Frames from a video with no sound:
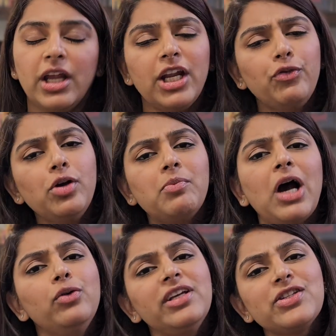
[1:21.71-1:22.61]
Now your
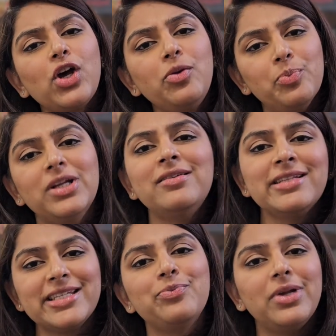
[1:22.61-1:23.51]
mouth has got
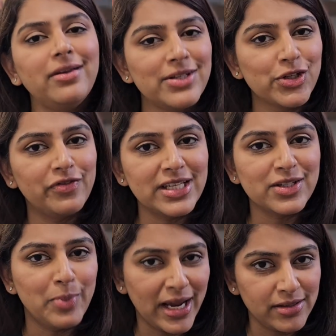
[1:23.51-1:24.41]
millions and millions of
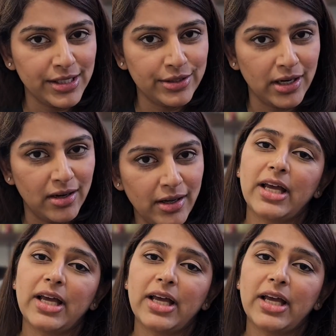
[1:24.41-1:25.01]
these bacteria